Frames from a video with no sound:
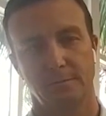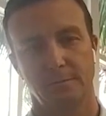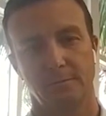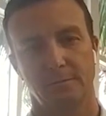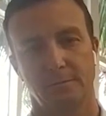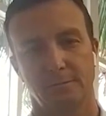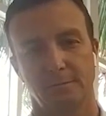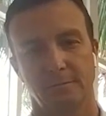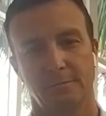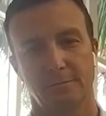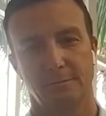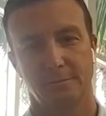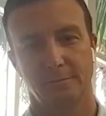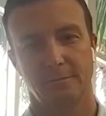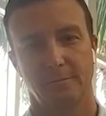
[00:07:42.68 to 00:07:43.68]

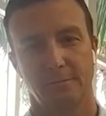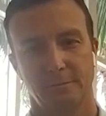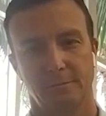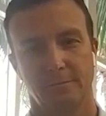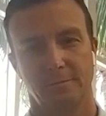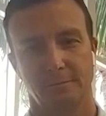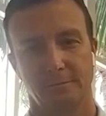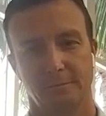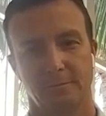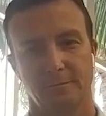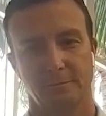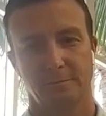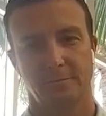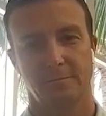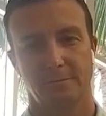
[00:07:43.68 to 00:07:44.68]

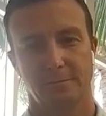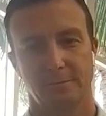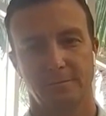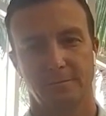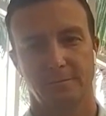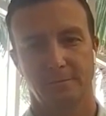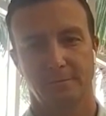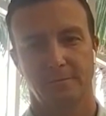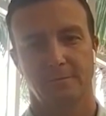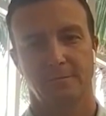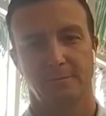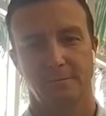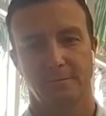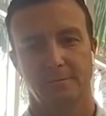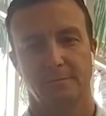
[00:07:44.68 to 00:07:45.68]

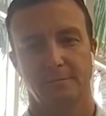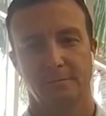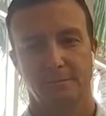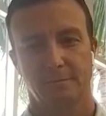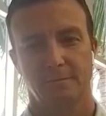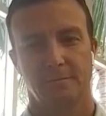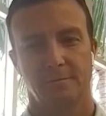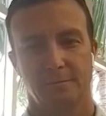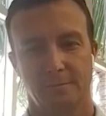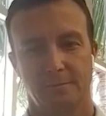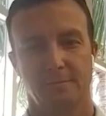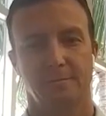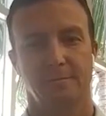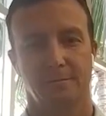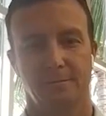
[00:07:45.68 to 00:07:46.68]

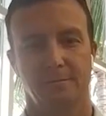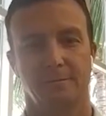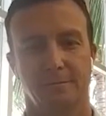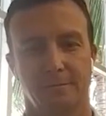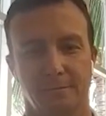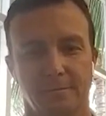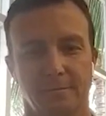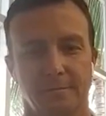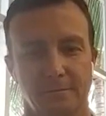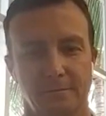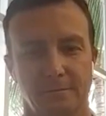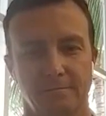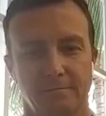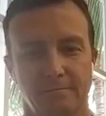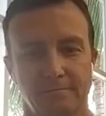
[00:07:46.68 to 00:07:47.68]

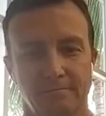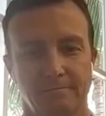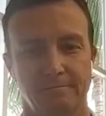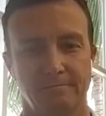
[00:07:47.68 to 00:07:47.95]
[no speech]